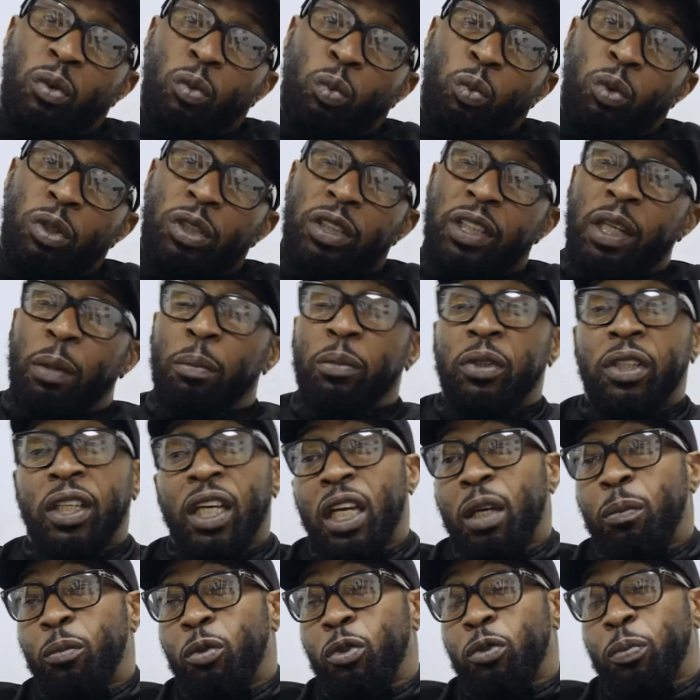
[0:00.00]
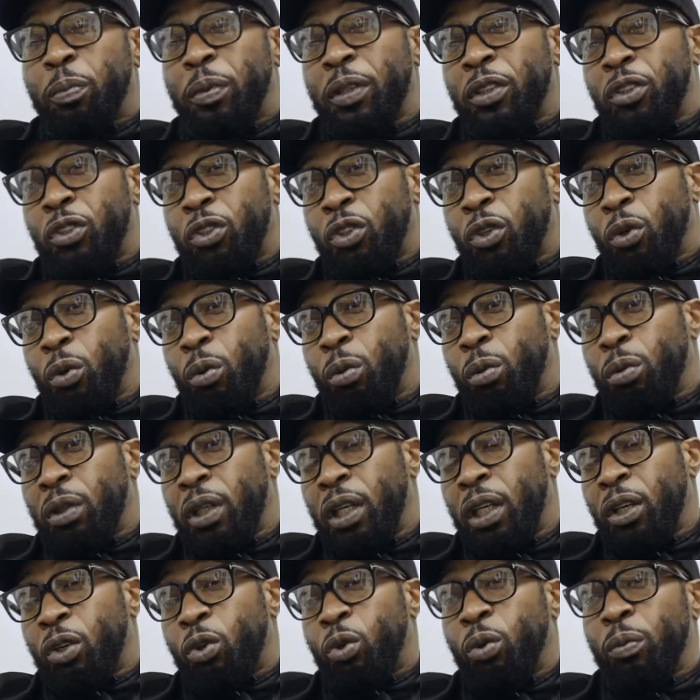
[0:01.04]
with them tables being sold,
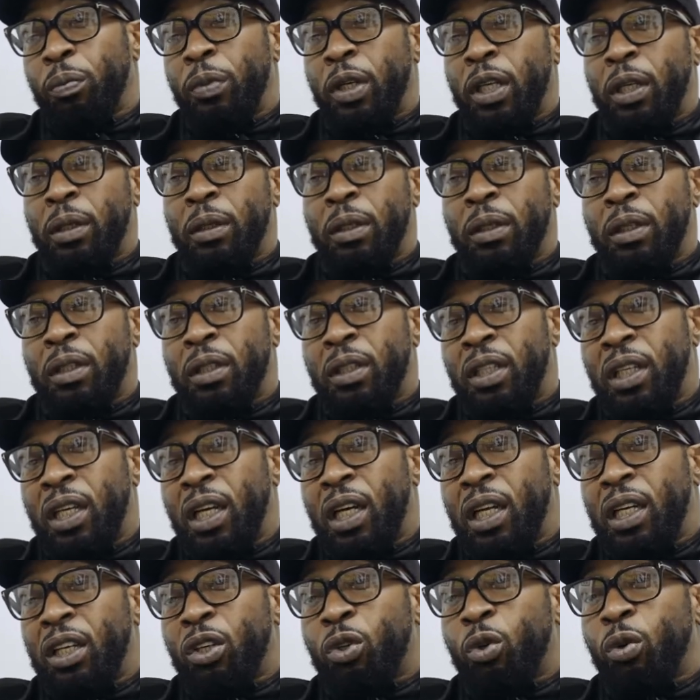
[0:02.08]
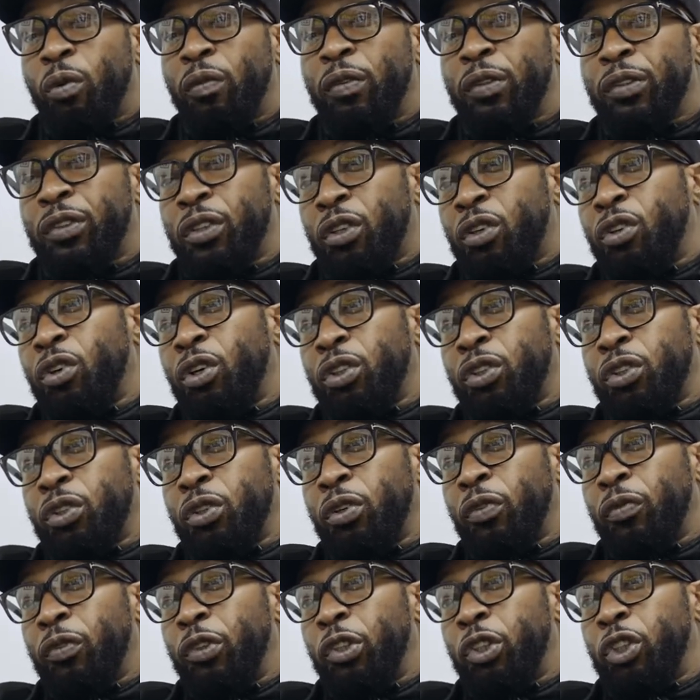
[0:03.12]
it nearly covers the cost
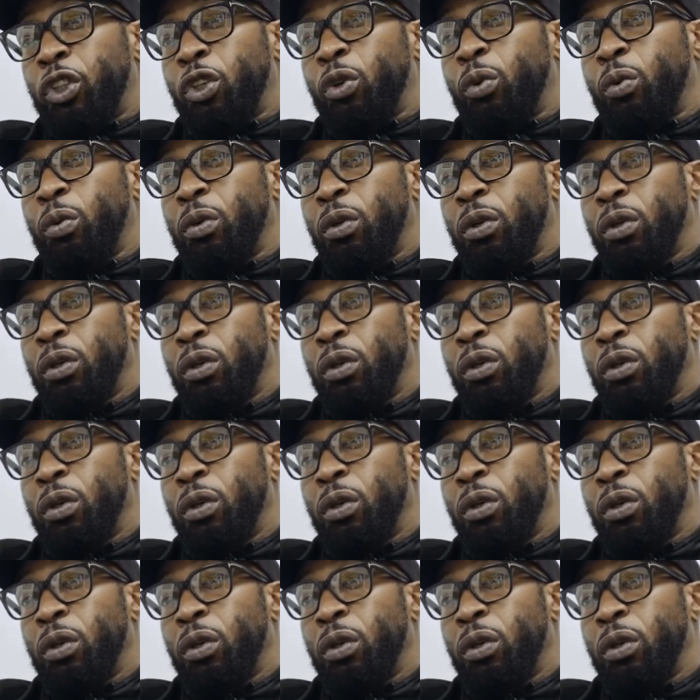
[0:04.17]
of the show,